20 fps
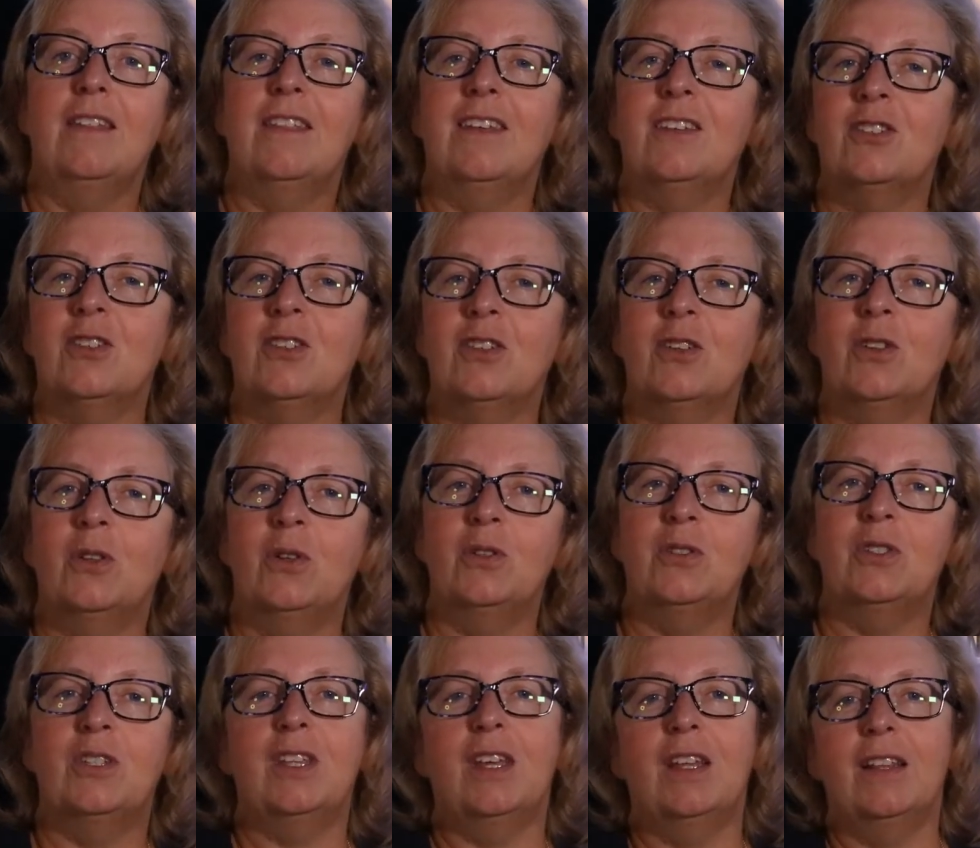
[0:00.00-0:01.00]
This
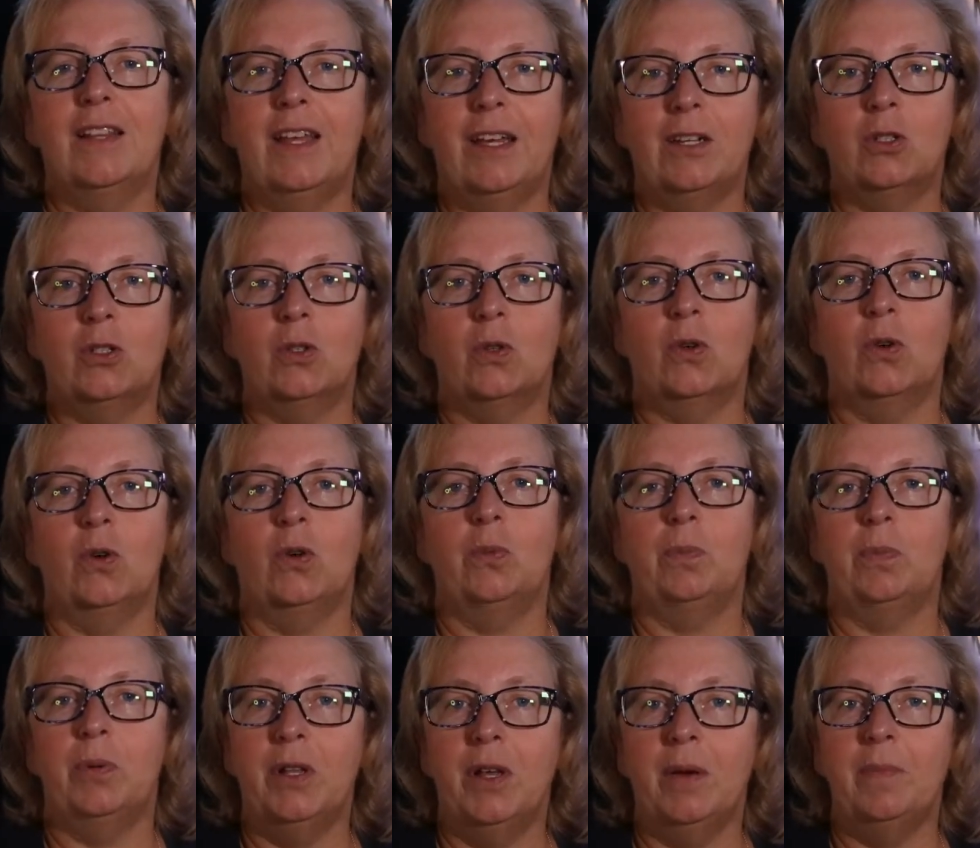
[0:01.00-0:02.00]
includes the
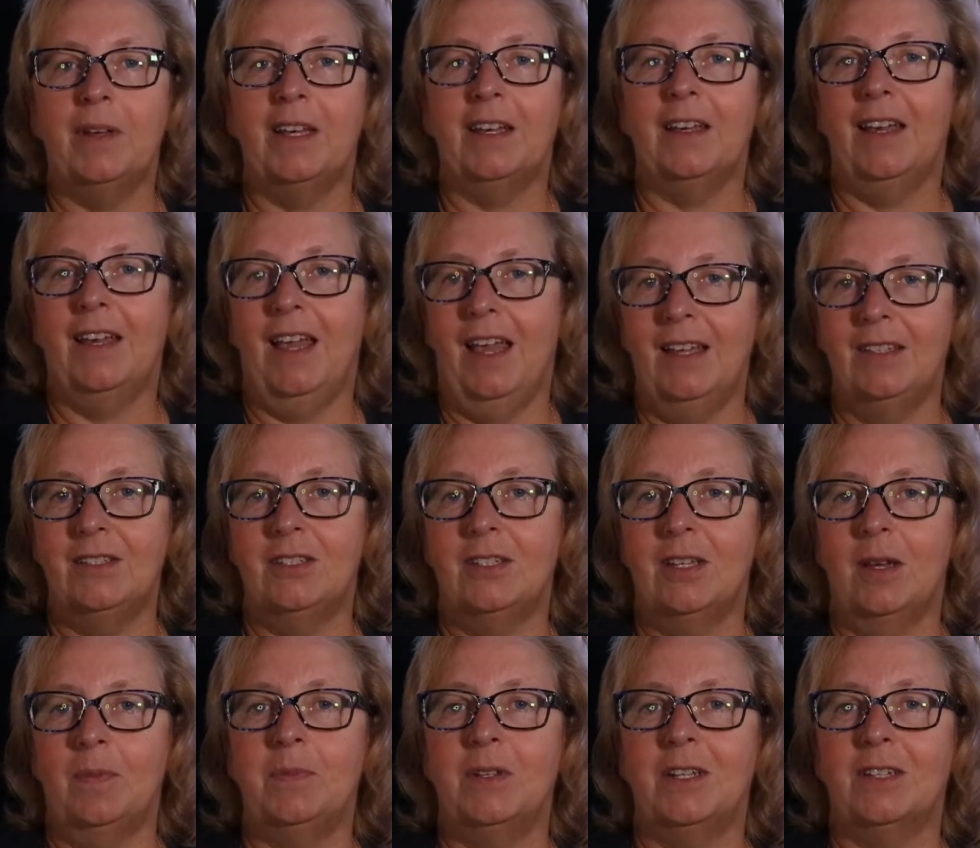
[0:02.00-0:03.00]
electrical, plumbing, and
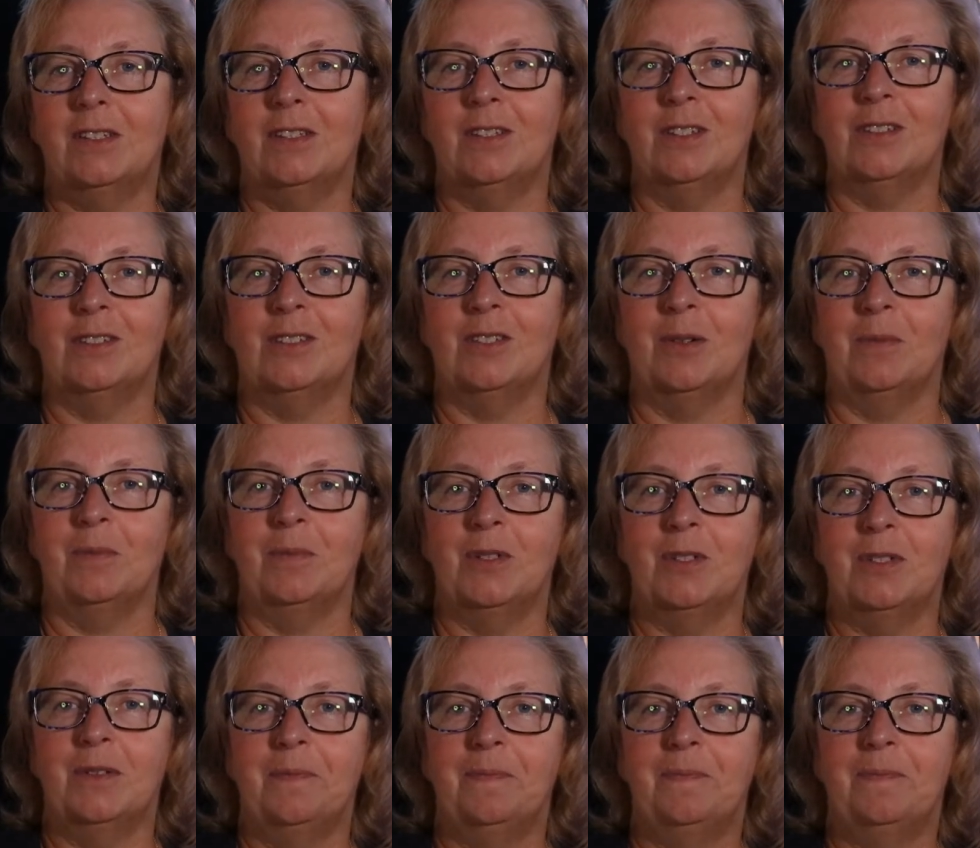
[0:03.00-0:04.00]
septic
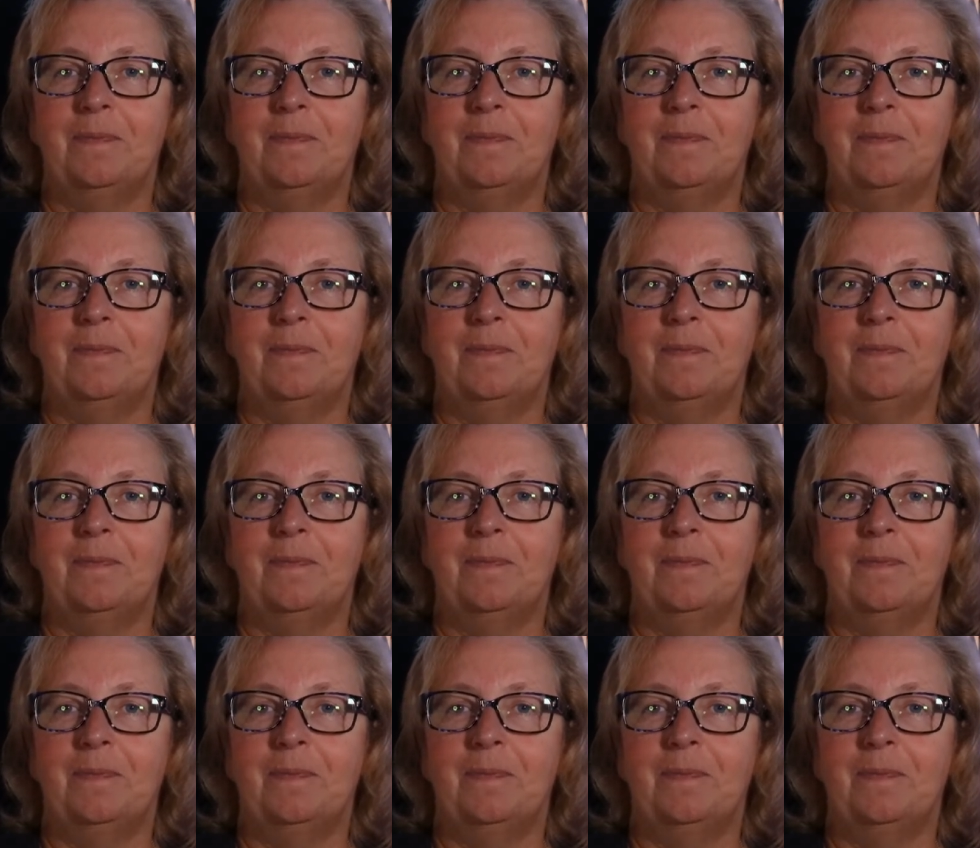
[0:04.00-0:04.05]
systems.